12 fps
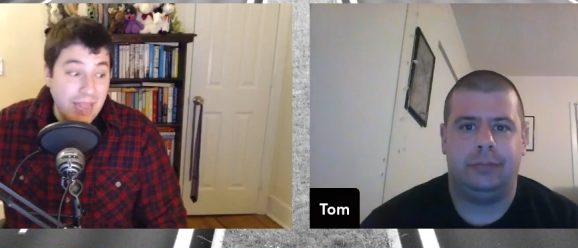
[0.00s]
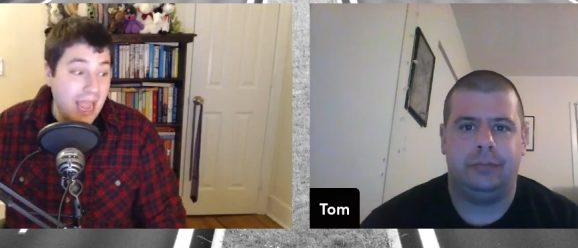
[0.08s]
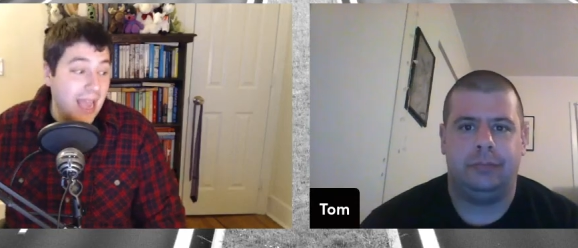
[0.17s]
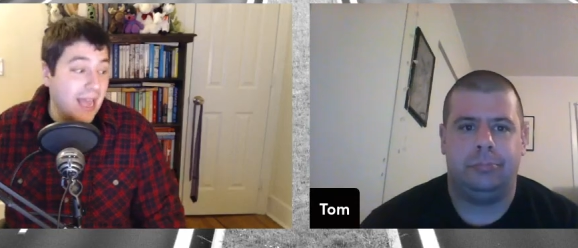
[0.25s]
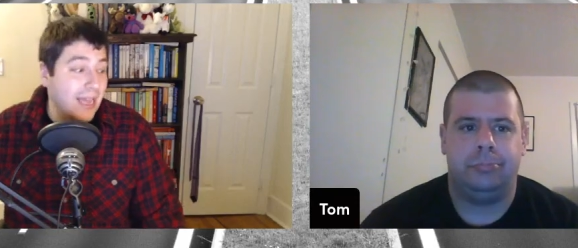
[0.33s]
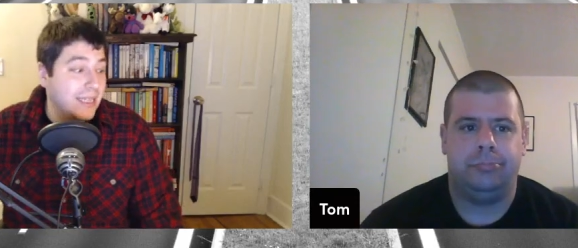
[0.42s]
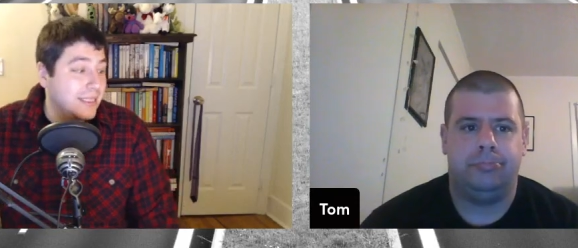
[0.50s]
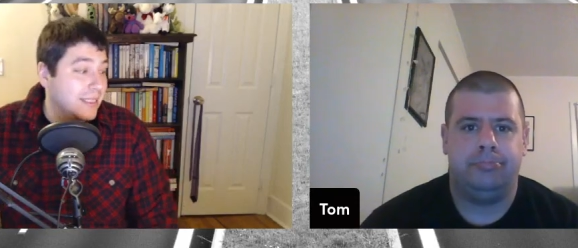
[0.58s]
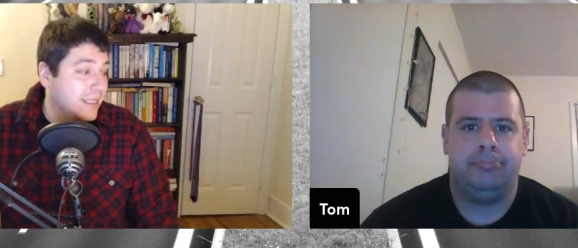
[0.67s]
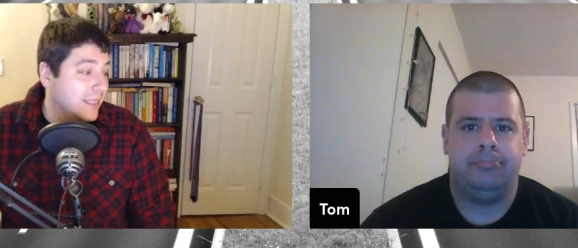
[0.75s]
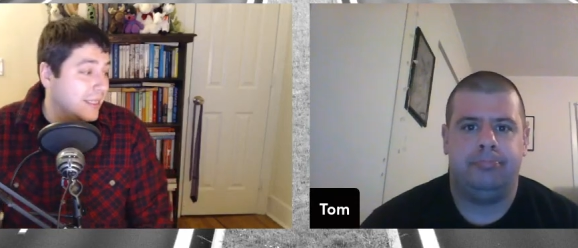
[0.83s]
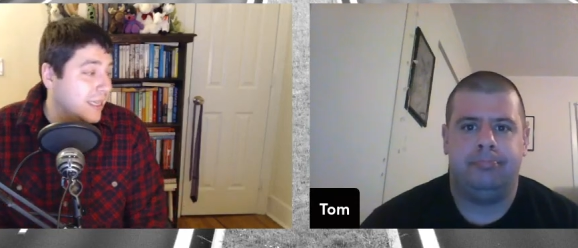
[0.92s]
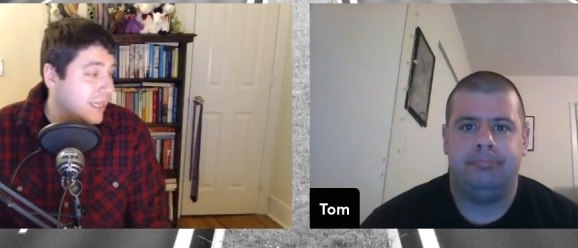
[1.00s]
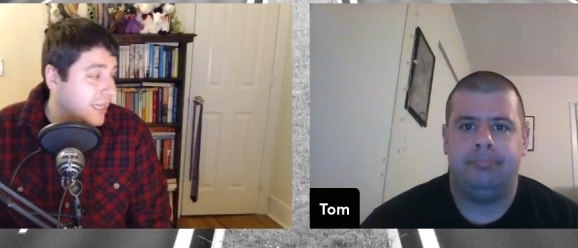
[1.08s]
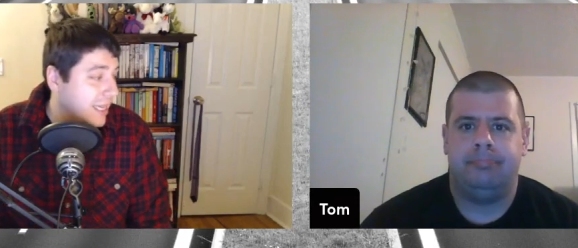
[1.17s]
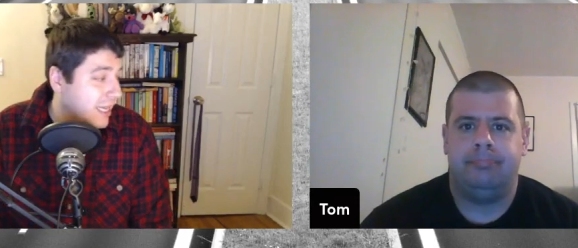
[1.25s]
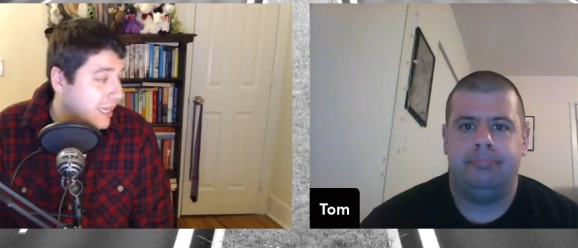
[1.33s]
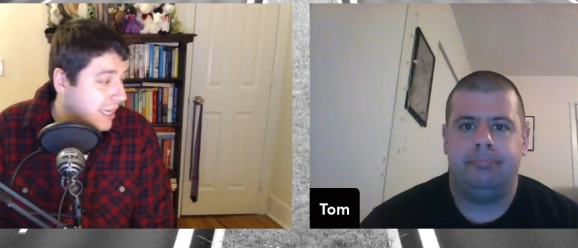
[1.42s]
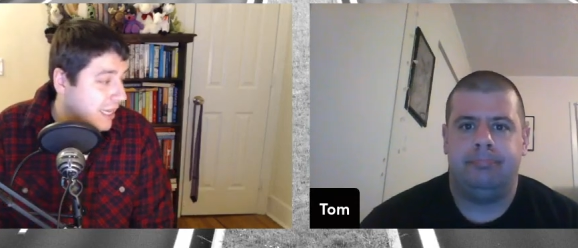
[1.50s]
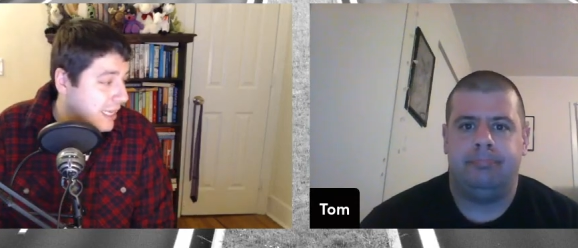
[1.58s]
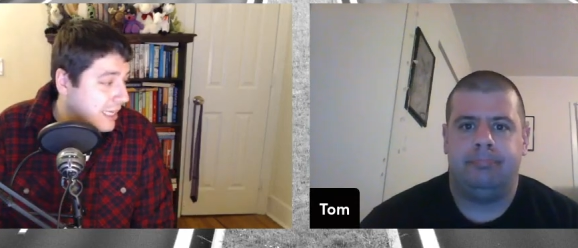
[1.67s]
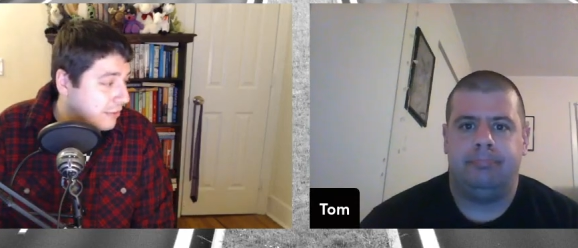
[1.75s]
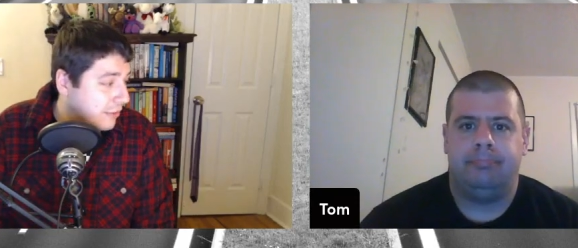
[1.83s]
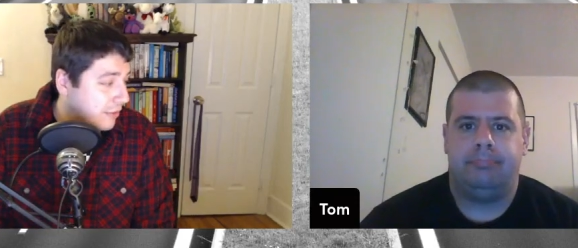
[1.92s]
Speaker 1: and
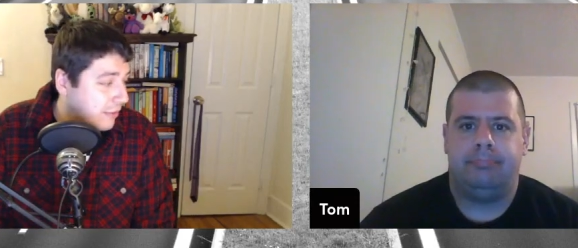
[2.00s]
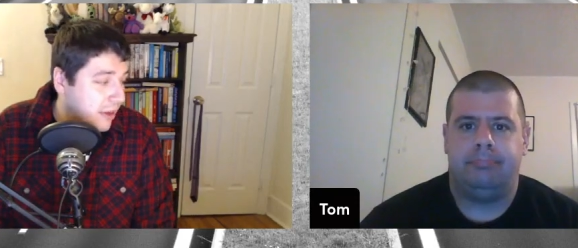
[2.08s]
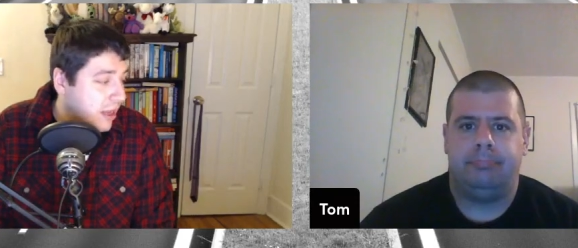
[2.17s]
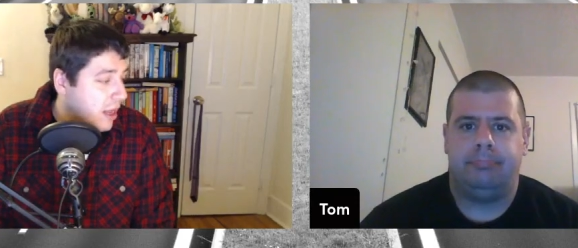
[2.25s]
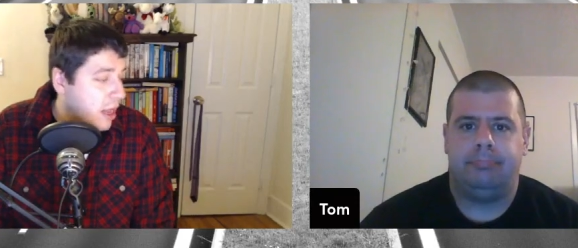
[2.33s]
he's been.